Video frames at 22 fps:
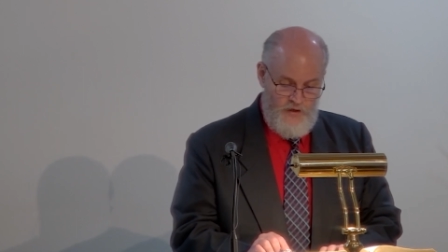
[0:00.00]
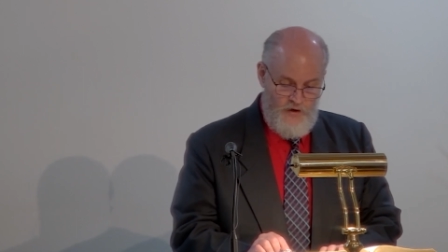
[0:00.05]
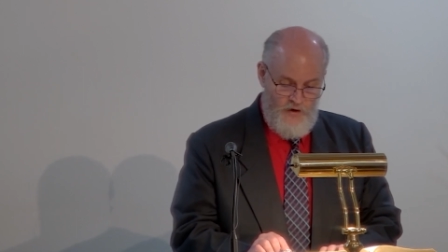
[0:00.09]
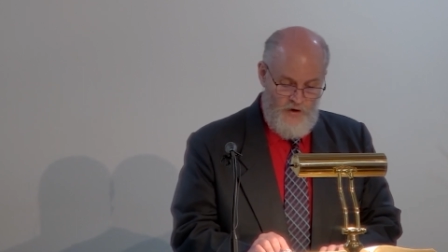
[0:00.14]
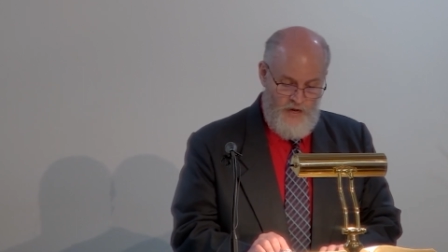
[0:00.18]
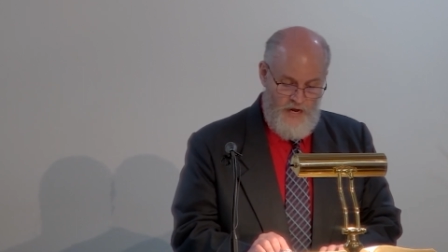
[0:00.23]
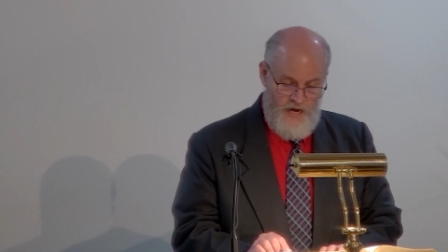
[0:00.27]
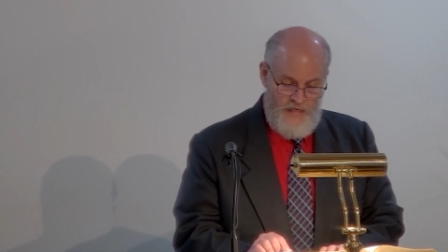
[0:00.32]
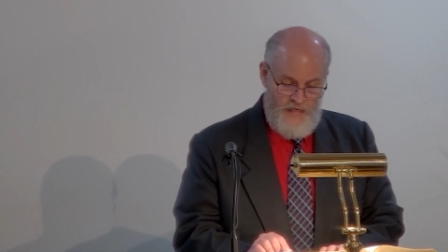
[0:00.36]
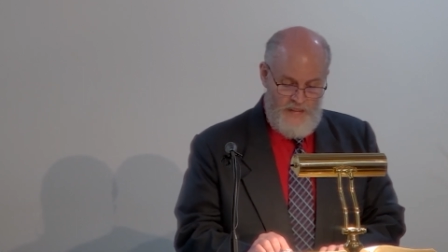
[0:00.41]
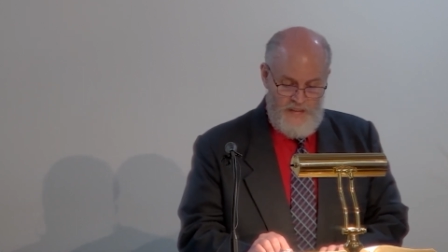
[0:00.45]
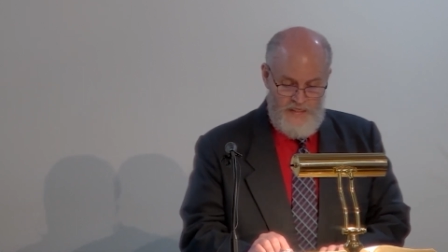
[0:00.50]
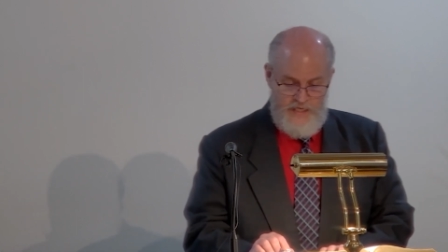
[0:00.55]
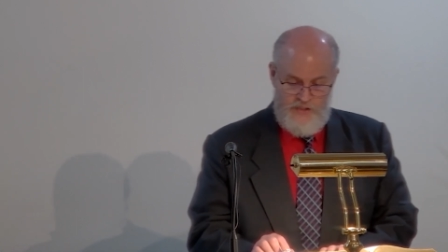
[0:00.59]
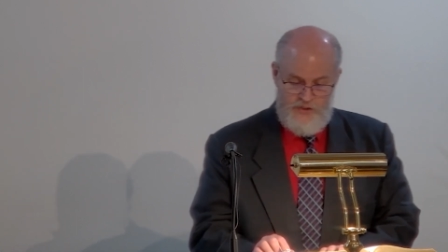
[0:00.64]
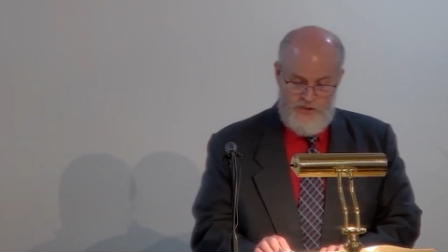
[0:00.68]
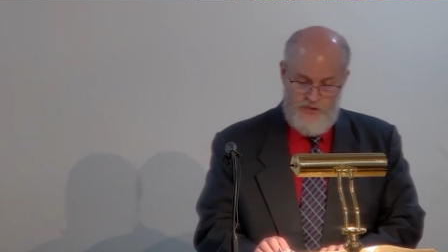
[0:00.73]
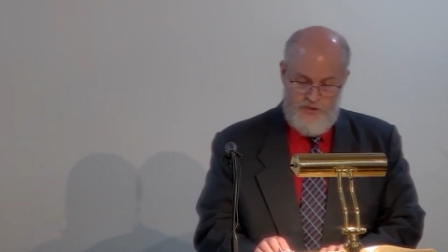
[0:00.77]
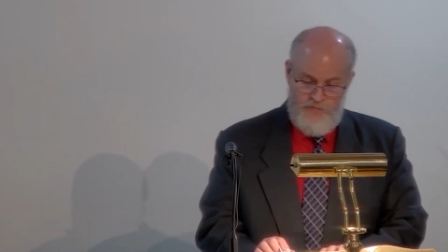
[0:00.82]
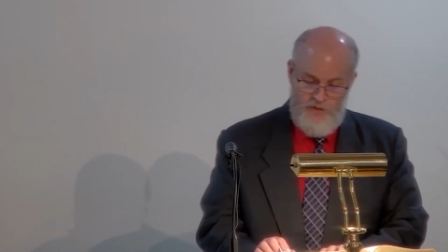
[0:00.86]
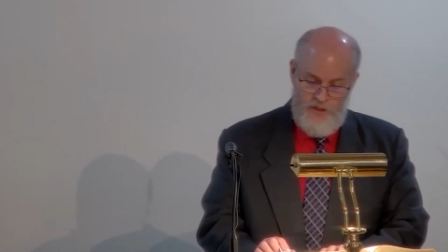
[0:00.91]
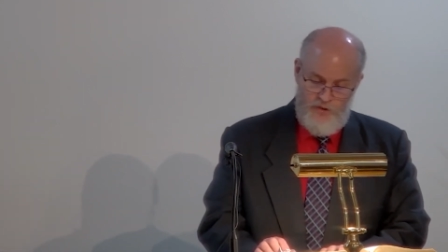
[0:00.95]
are not
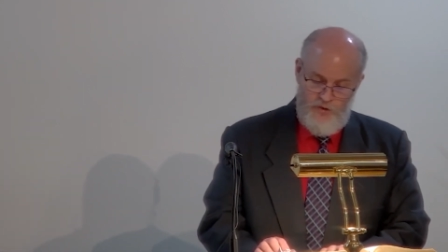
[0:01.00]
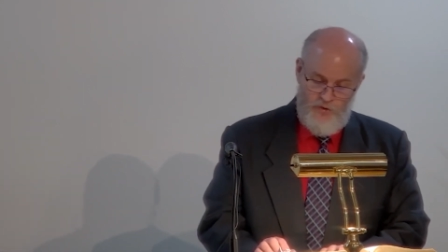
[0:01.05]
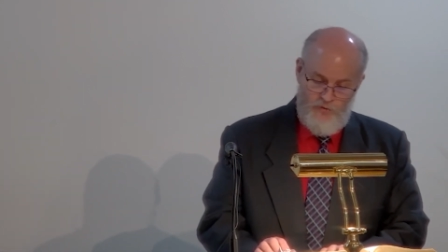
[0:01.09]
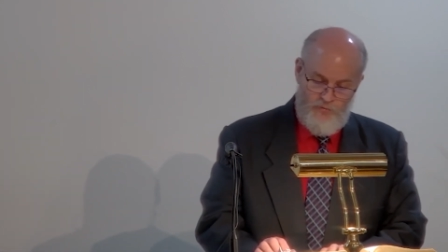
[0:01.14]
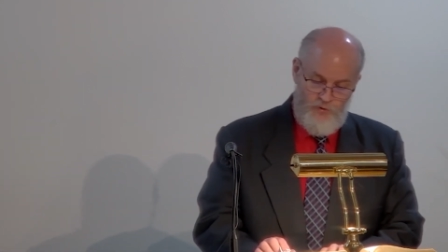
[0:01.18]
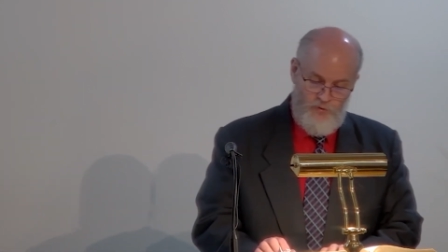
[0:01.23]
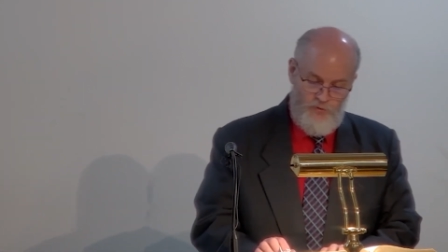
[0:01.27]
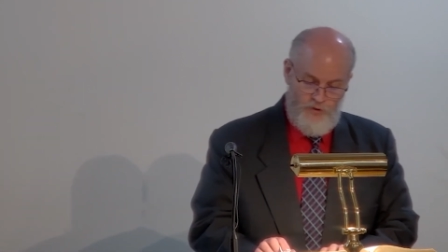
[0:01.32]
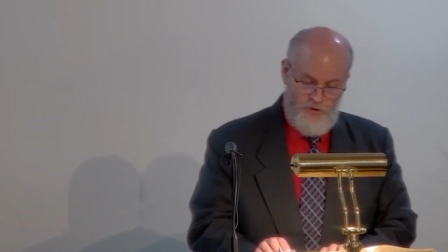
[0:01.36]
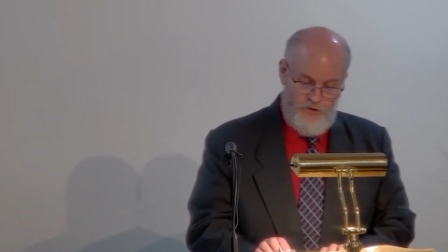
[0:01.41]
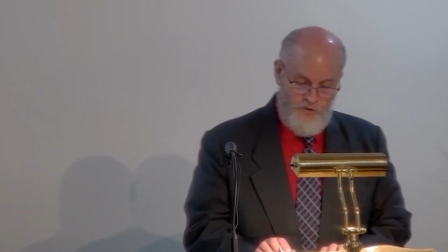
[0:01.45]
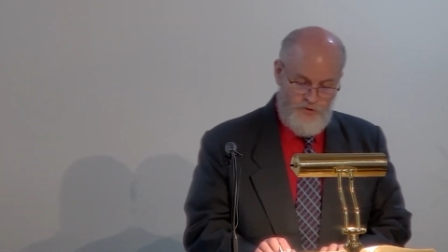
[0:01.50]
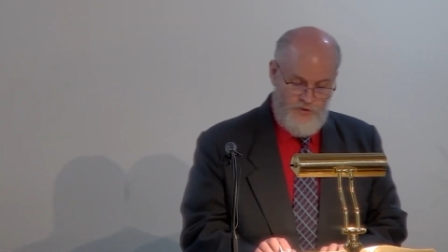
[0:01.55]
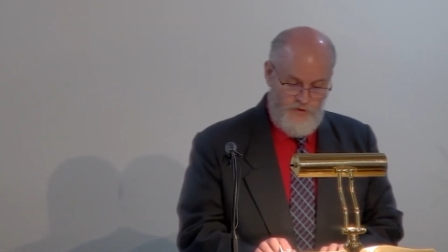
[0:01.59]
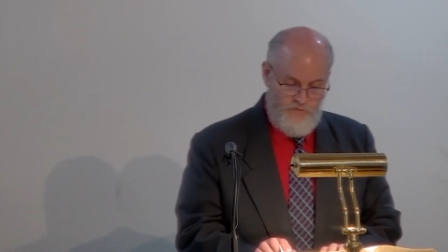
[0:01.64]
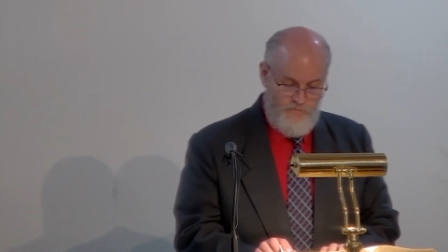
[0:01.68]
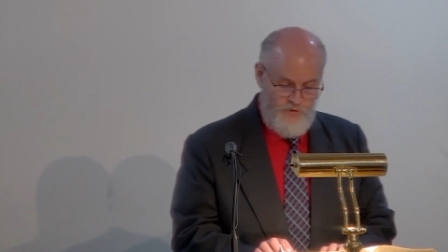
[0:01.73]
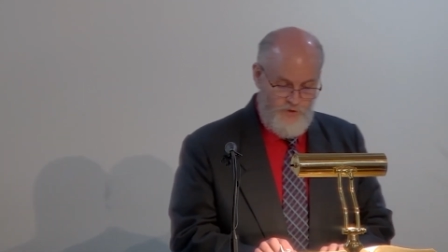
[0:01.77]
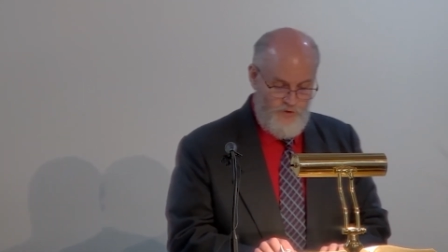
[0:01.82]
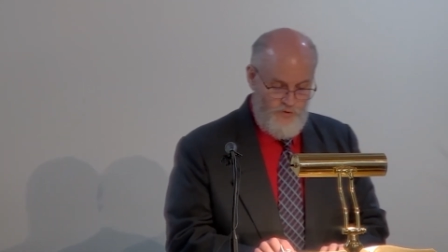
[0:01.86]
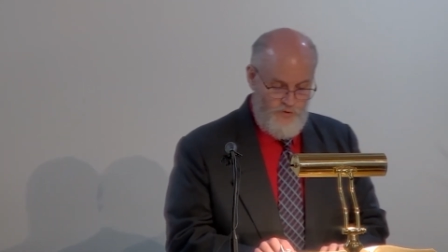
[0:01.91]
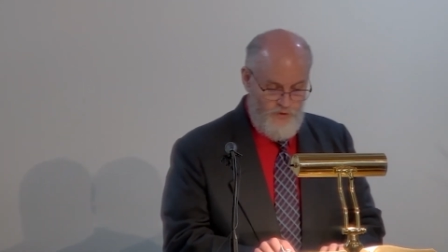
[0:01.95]
least among the rulers
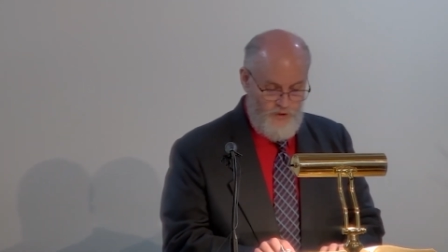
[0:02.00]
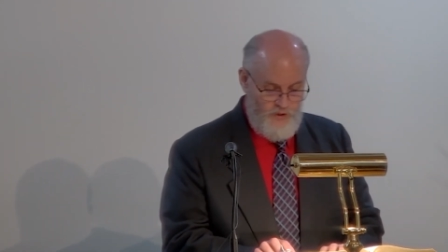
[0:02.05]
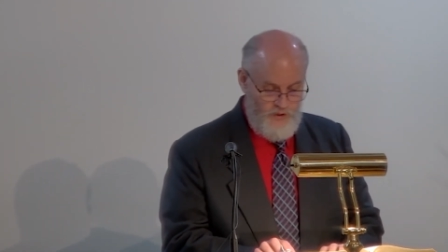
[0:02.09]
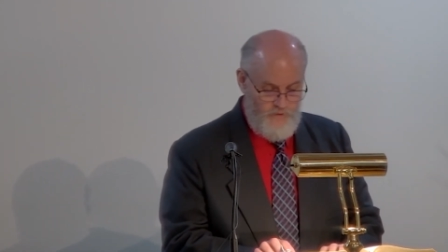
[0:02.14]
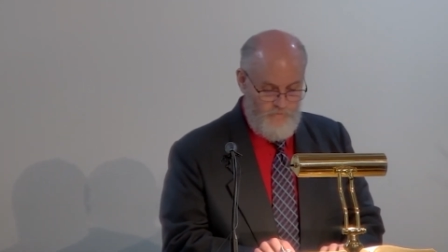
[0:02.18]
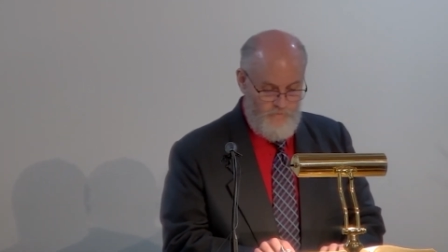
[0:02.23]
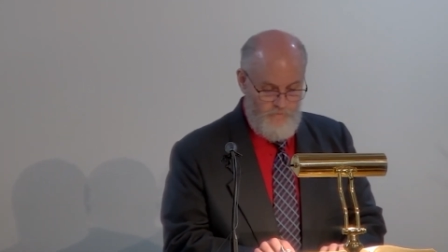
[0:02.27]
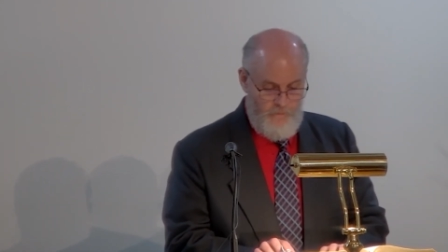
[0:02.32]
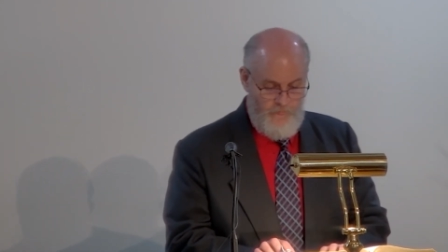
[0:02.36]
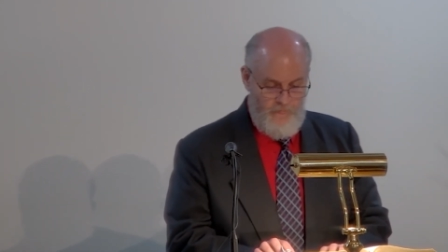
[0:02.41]
of Judah,